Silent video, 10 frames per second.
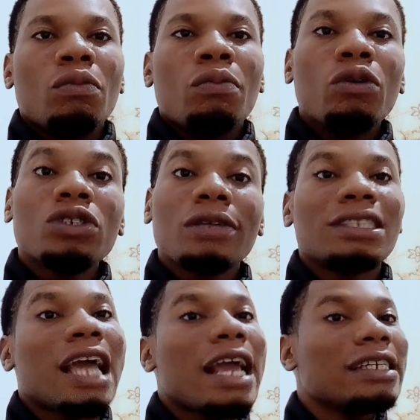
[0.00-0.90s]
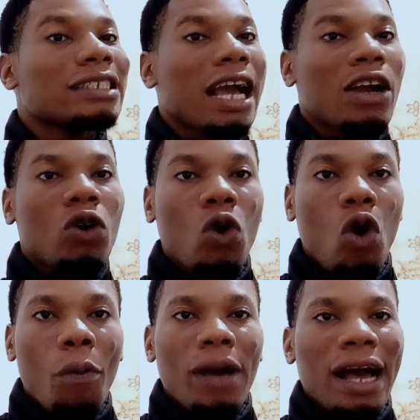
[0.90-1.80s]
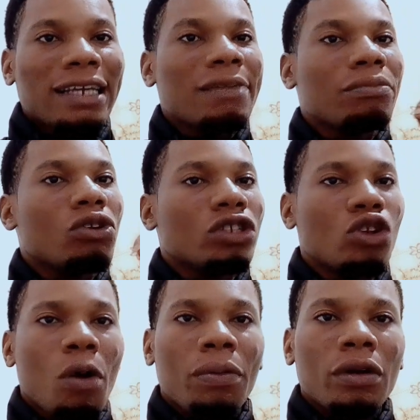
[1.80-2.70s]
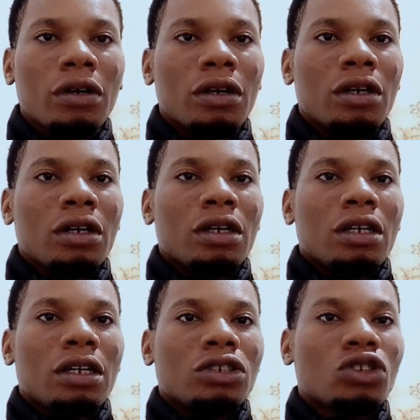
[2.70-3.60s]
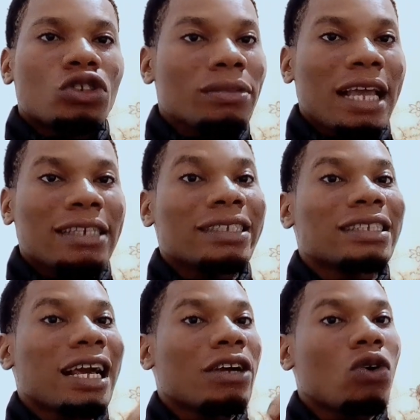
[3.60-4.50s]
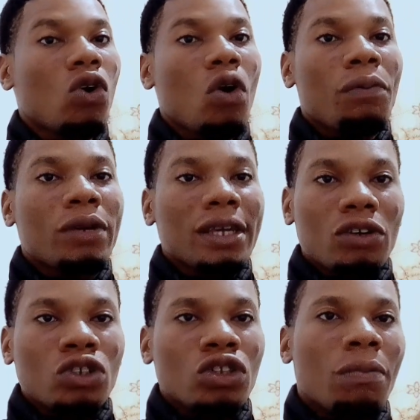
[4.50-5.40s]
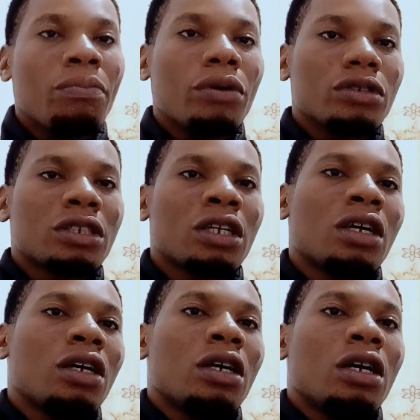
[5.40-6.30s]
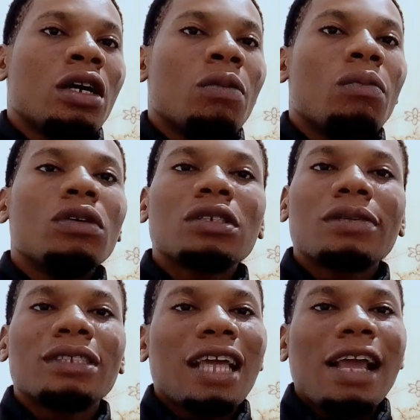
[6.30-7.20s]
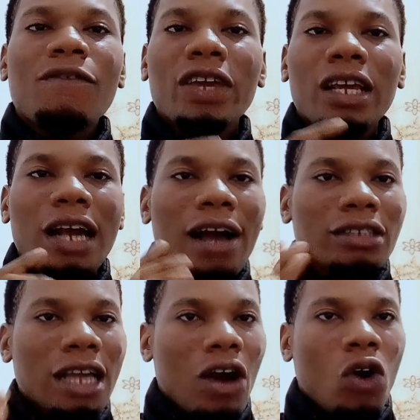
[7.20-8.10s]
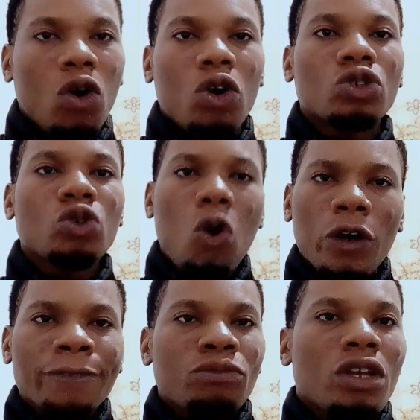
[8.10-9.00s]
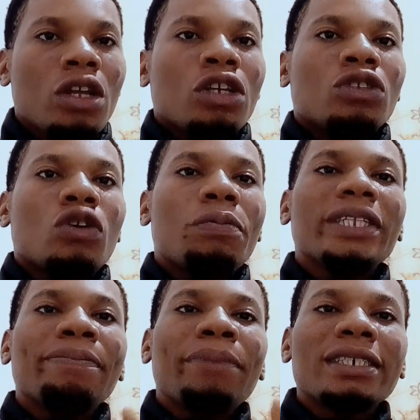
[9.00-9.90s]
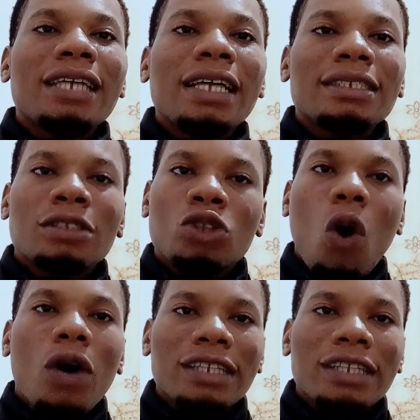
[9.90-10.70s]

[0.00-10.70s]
Most of the time it can go up and keep going up. Sometimes it can go up, keep going up, but most of the time fake out can occur. So to be the patient dog